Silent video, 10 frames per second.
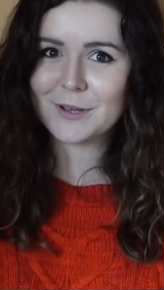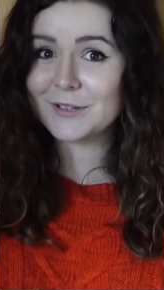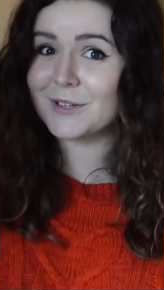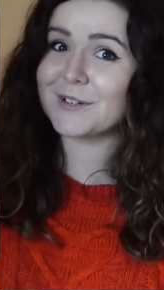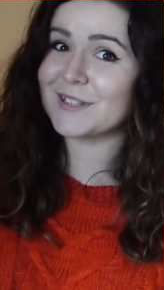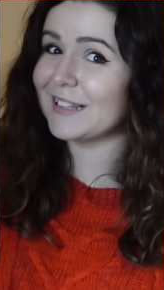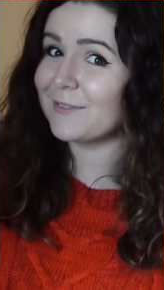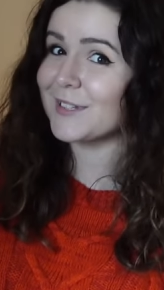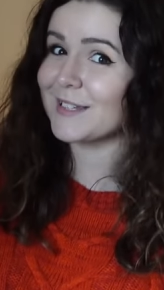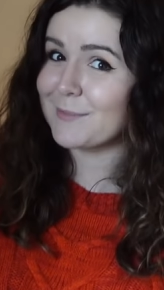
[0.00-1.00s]
because who doesn't
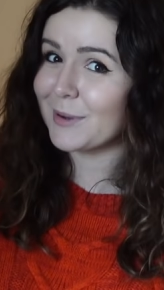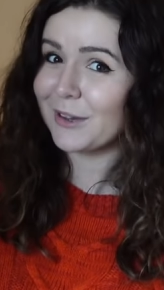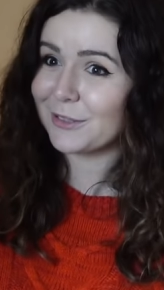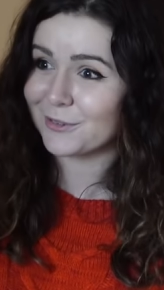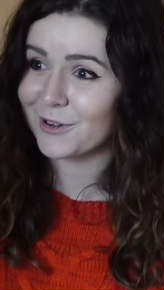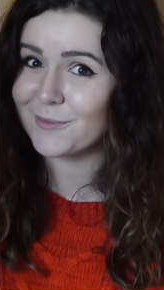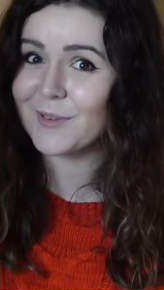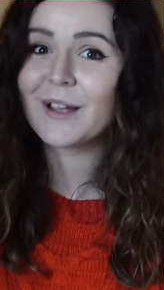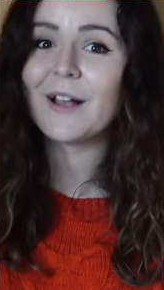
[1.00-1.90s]
love to see a bathroom?